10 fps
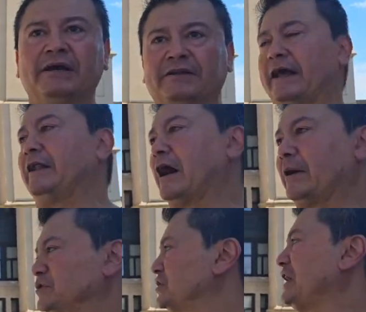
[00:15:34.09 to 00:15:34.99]
then
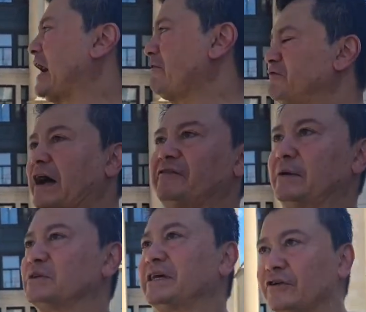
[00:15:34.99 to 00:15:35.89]
I'm just going to have 5
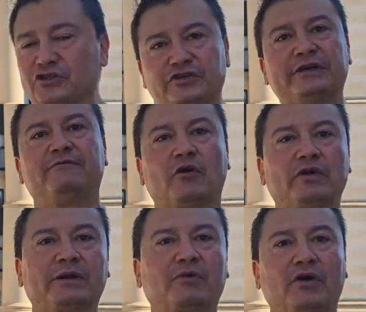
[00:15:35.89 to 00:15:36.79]
neighbors down the street vote
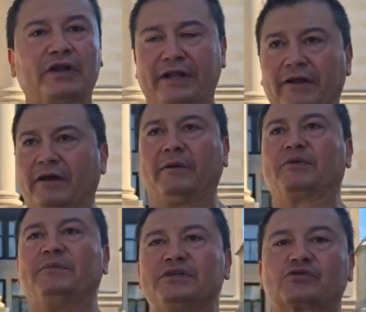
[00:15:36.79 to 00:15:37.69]
Liberal and I'm
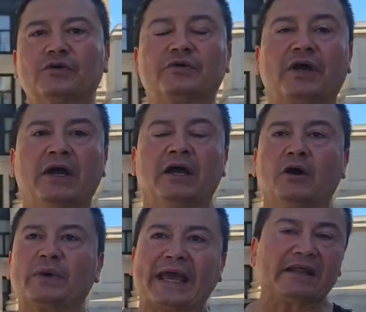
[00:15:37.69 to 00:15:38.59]
going to be screwed.
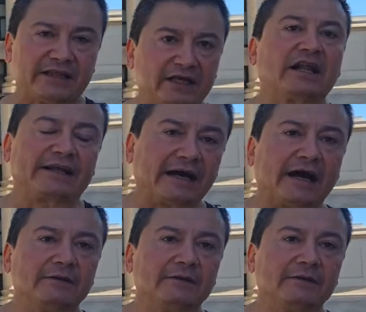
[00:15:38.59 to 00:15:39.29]
We can't think like that.